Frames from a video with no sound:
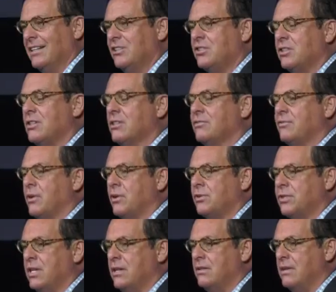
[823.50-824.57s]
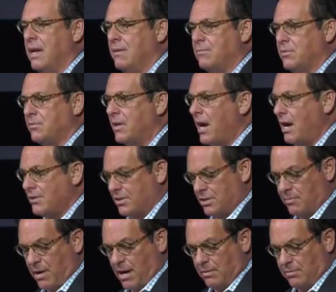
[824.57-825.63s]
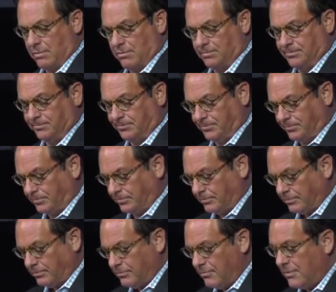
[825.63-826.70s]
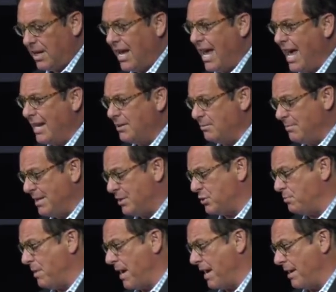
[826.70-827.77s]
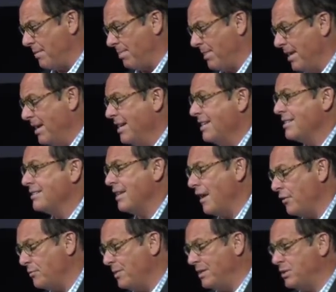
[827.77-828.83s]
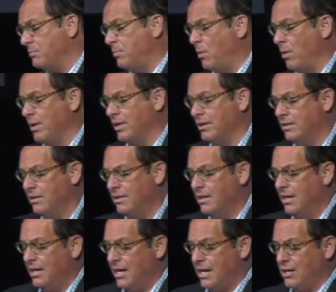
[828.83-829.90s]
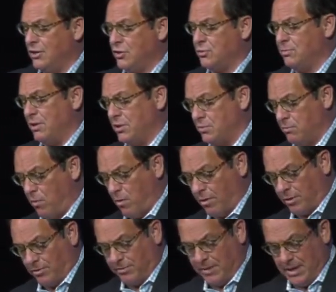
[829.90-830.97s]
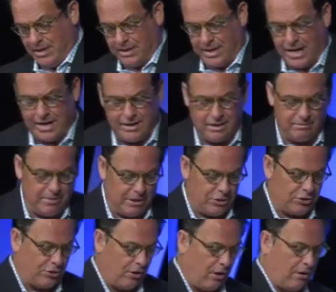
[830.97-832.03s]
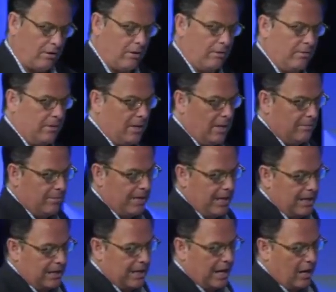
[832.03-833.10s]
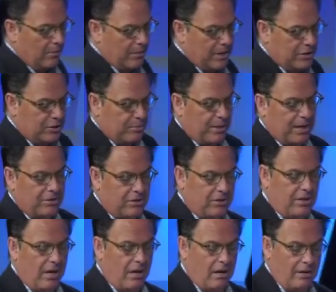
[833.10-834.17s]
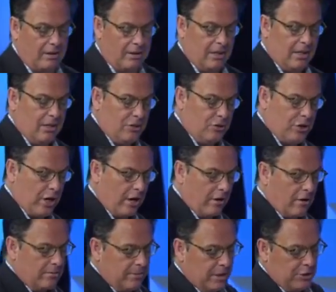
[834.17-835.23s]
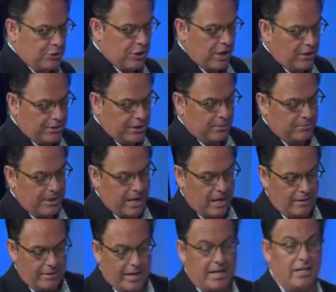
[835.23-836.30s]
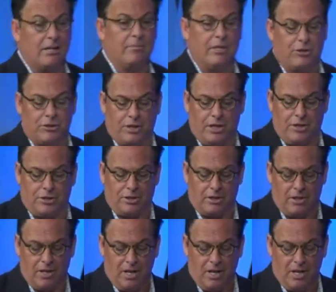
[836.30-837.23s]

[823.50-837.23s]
Listen to the first 10 names of guys in the Bible Adam means man, Seth means appointed, Enos means mortal, Cainan means sorrow, Mahalalel means the blessed God. Jared means shall come down. Enoch means teaching.